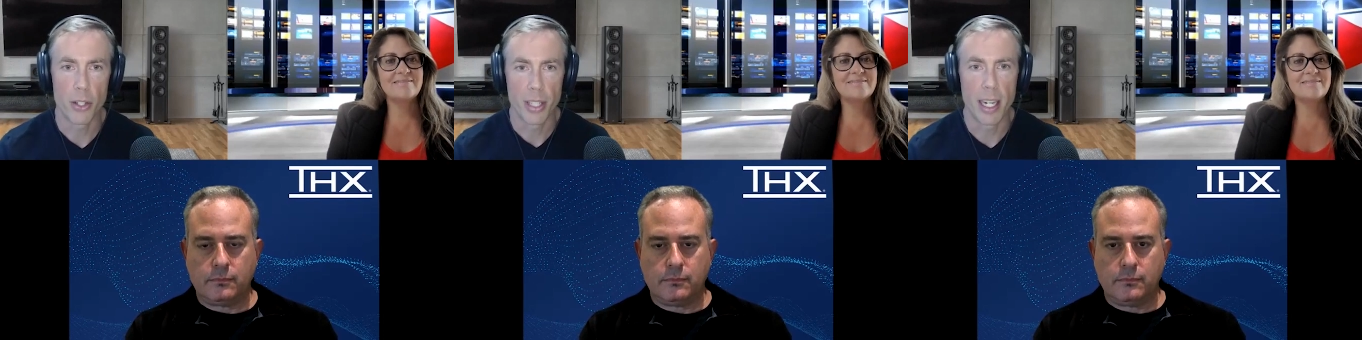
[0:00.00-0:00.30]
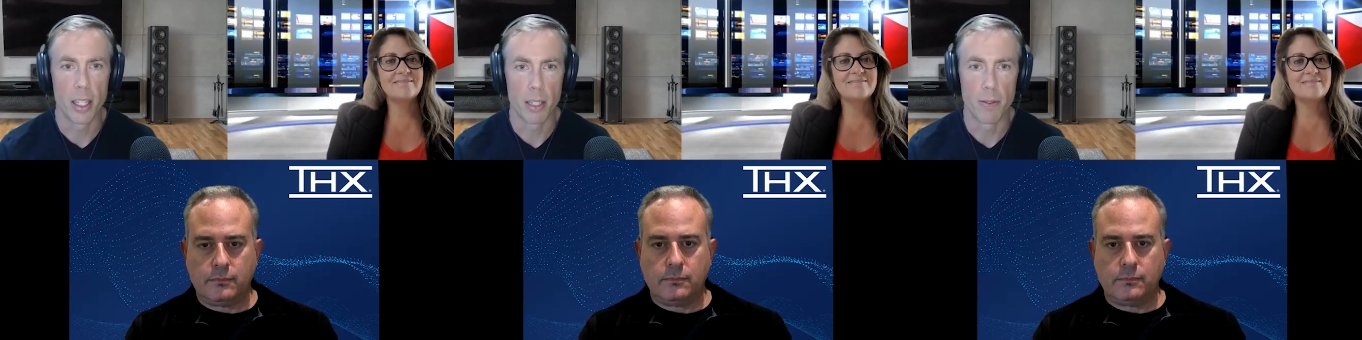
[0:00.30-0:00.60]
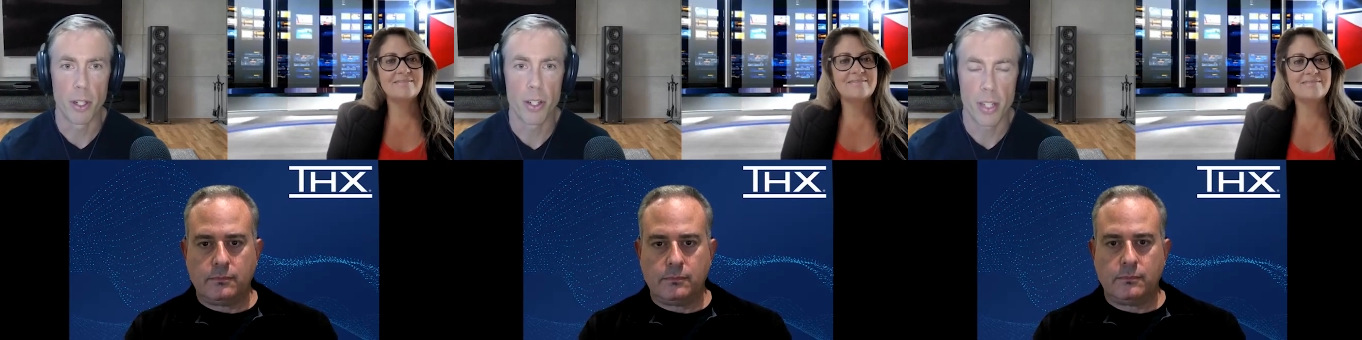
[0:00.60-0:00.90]
Speaker 1: digital to analog
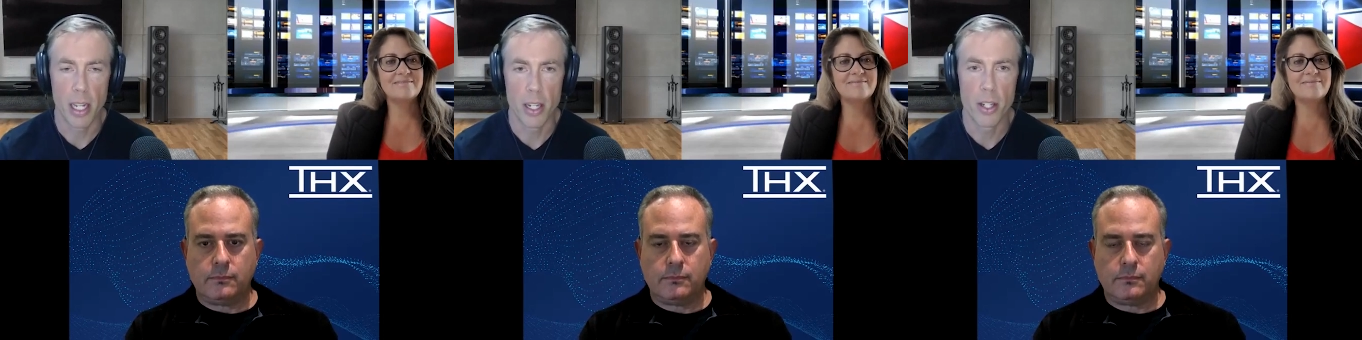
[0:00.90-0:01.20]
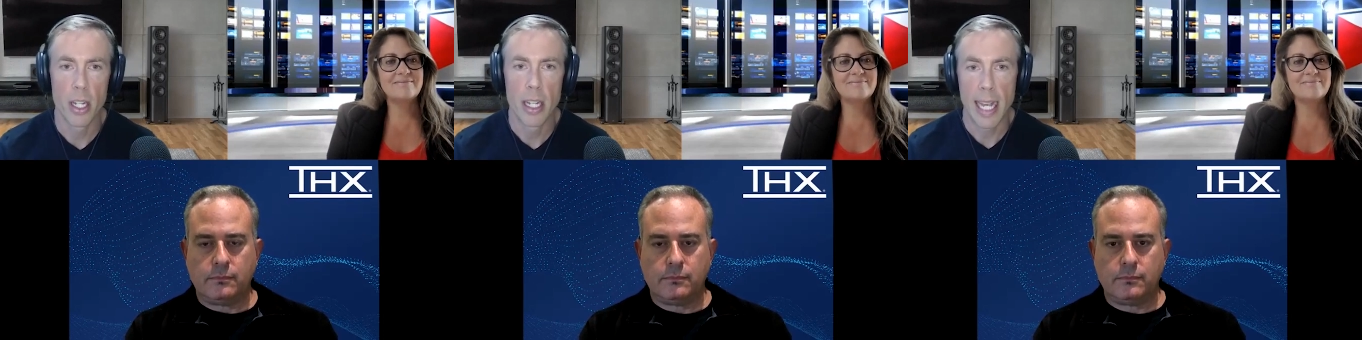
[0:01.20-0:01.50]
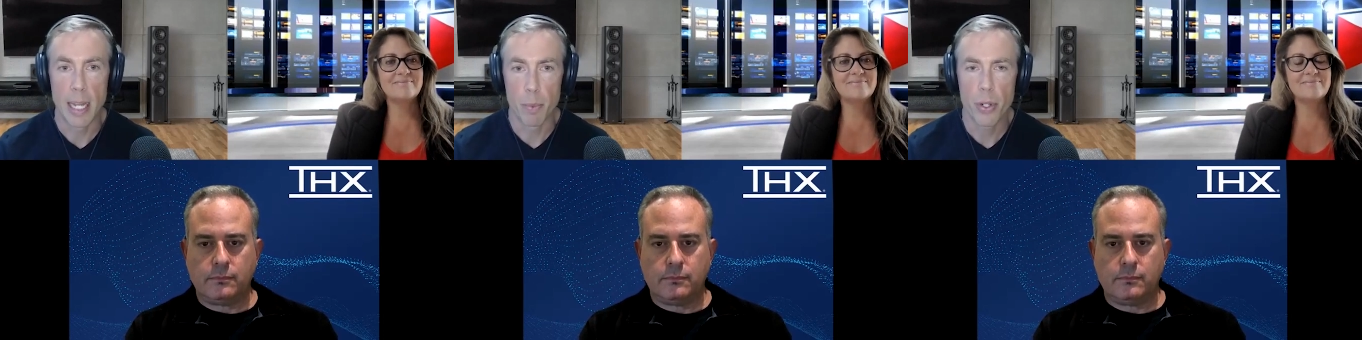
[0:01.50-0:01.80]
converter stage
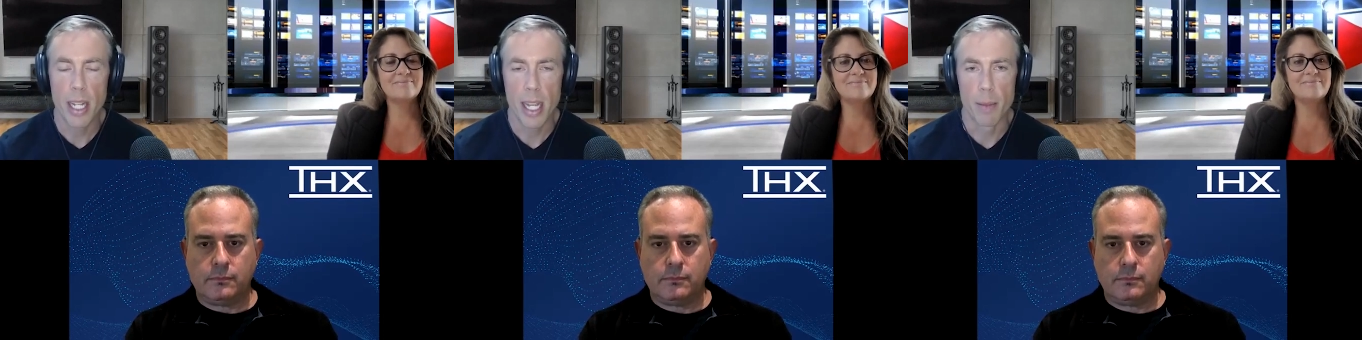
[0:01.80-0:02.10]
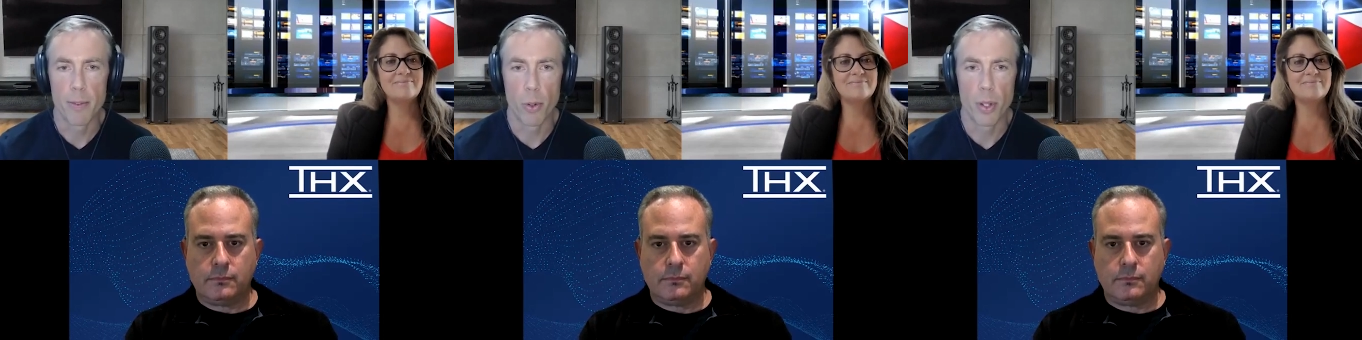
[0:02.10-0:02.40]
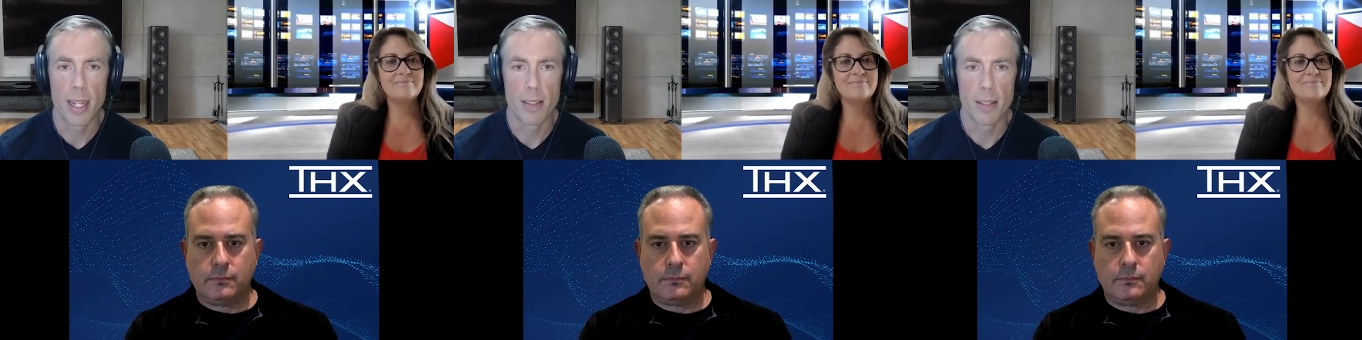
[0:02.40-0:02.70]
and preamp
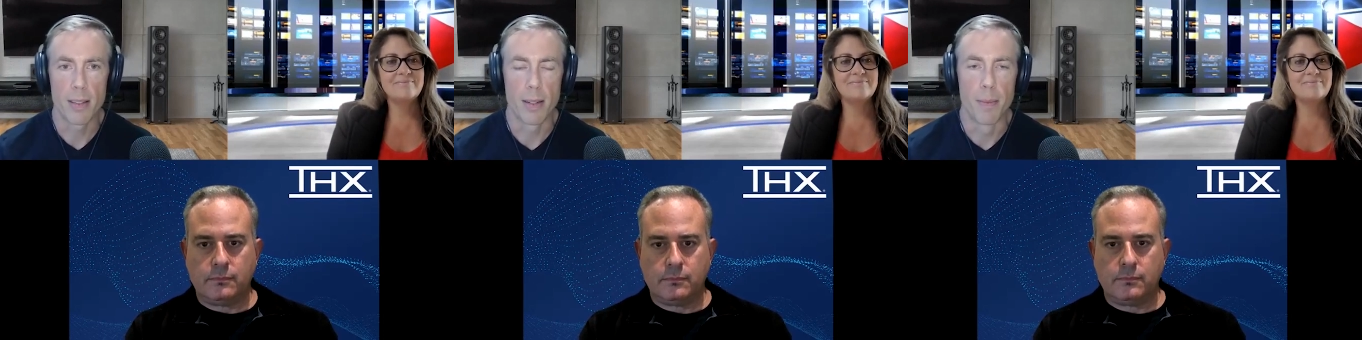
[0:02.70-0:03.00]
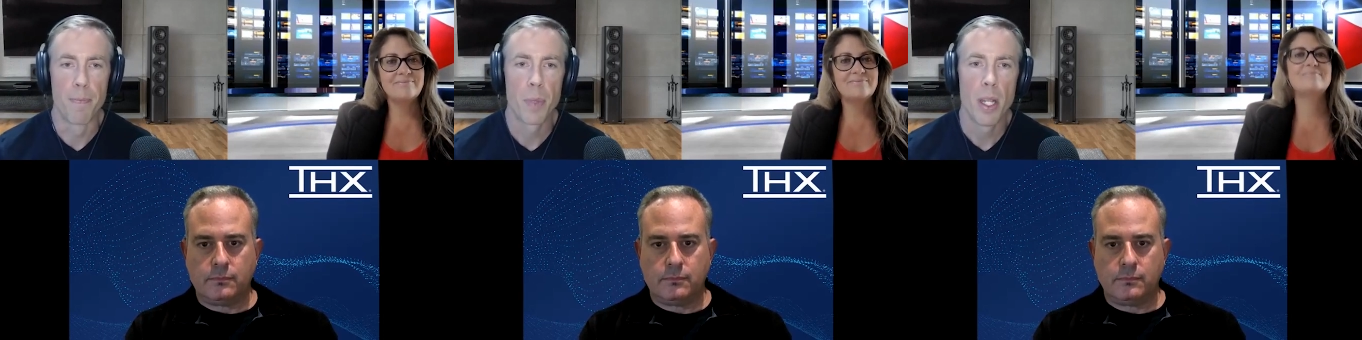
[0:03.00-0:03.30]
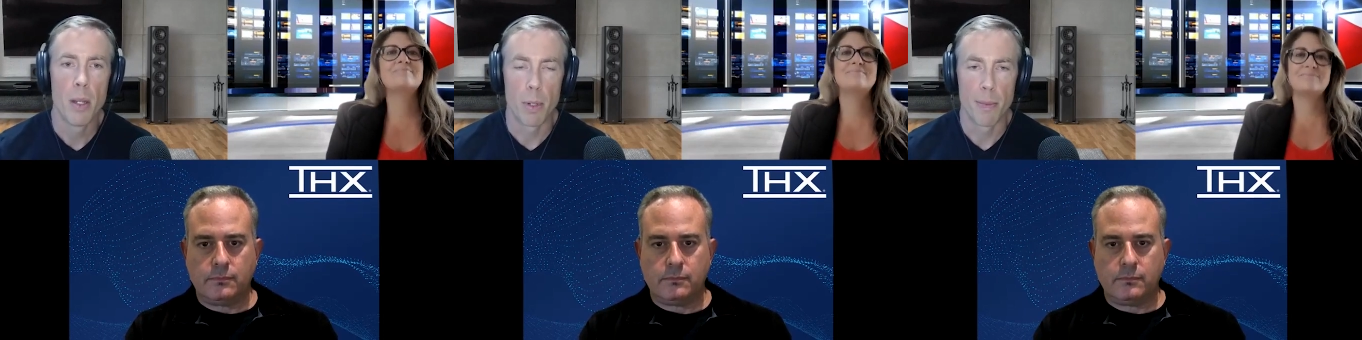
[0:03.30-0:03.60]
for that system,
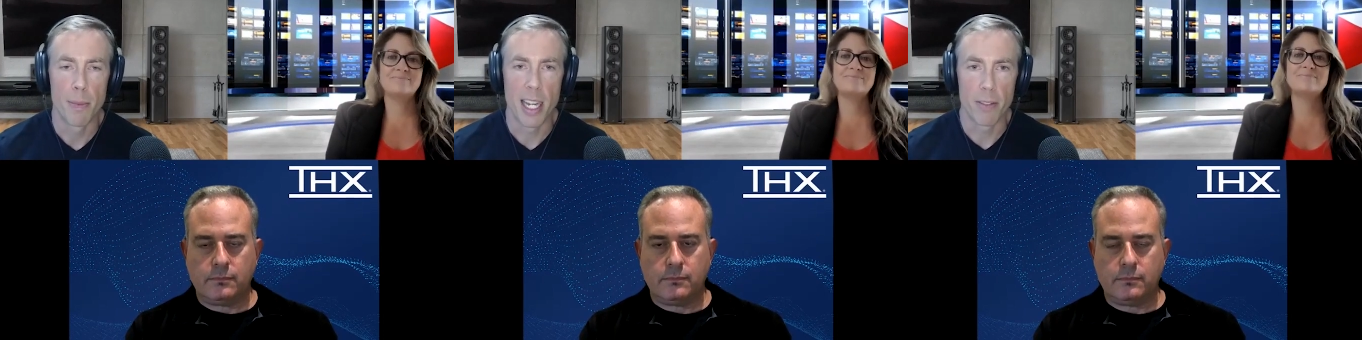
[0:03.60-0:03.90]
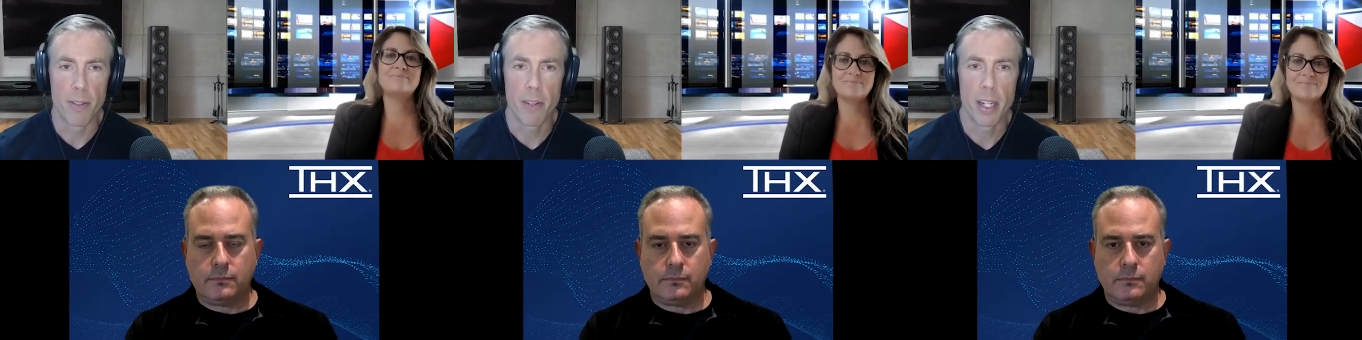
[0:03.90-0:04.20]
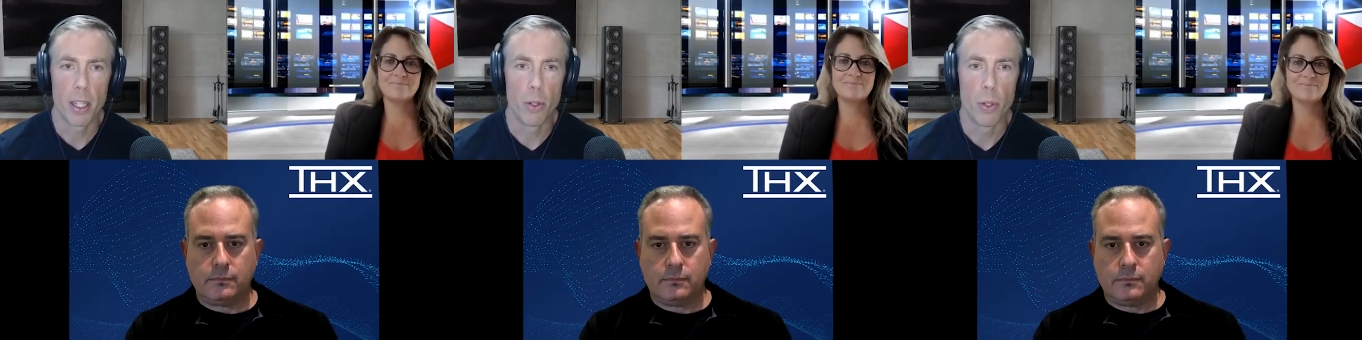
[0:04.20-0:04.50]
providing very,
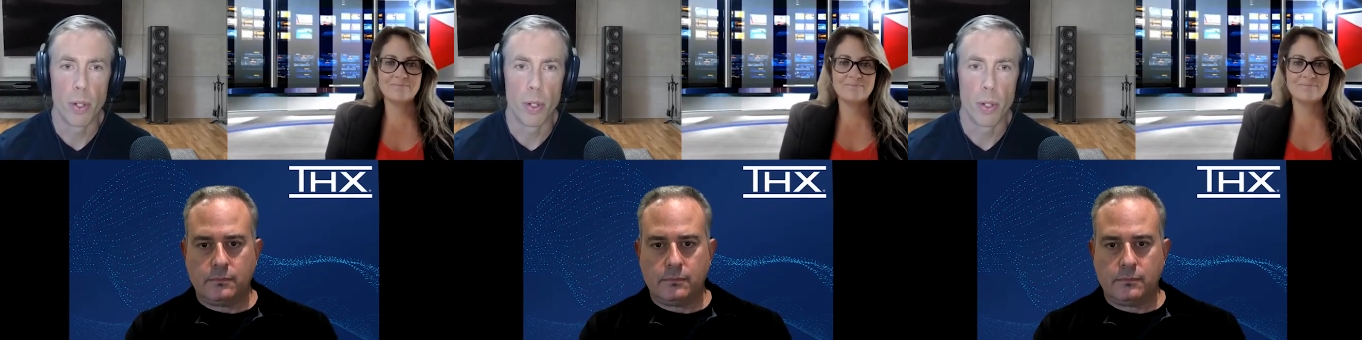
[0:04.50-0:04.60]
very low